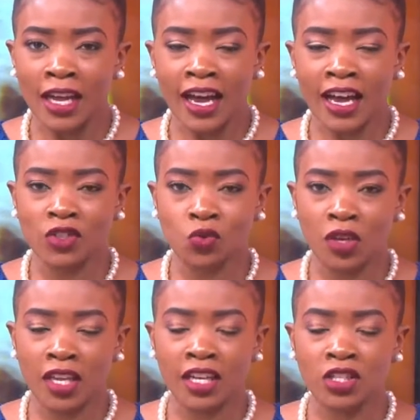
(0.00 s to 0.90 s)
as
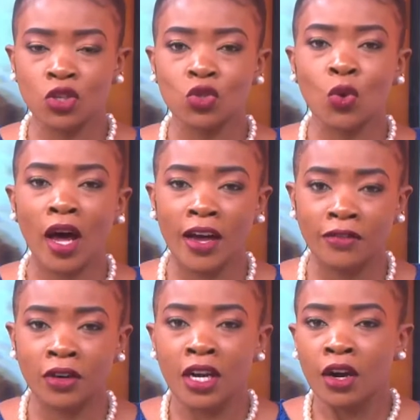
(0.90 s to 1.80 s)
we get to
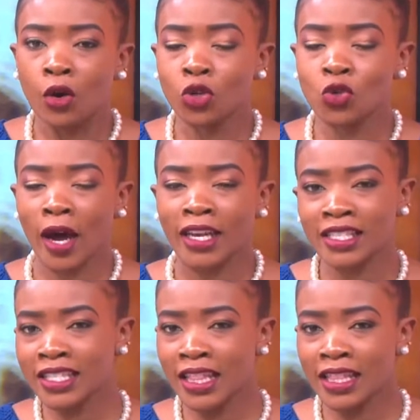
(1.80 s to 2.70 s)
have or to
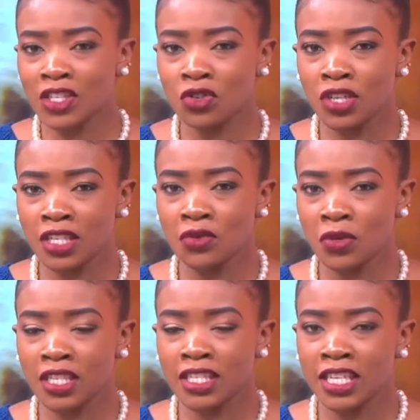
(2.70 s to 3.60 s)
understand this nitty
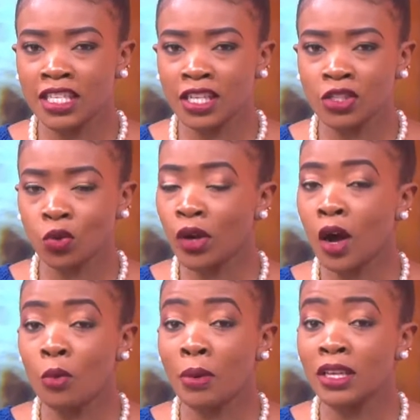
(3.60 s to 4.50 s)
gritty details on
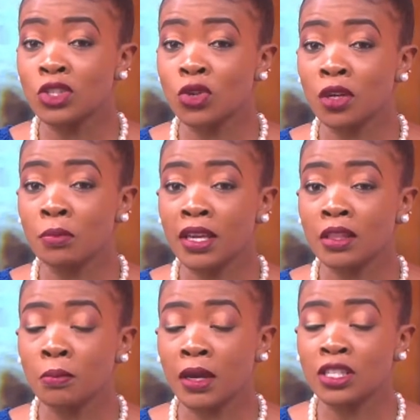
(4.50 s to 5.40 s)
how best you can
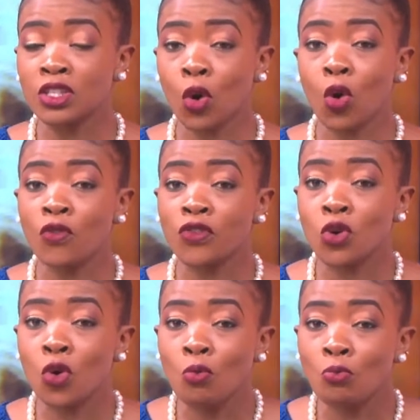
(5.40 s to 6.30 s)
make the best of
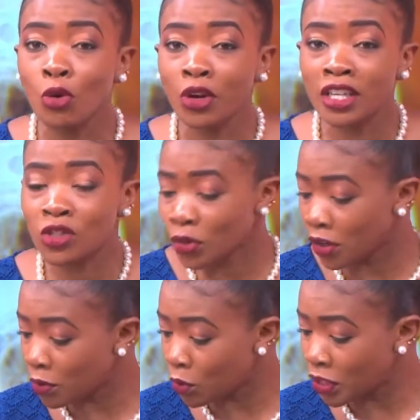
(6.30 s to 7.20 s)
your morning. So,
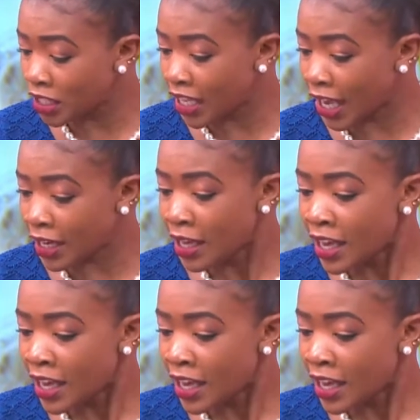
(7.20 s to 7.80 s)
Karibu, once again,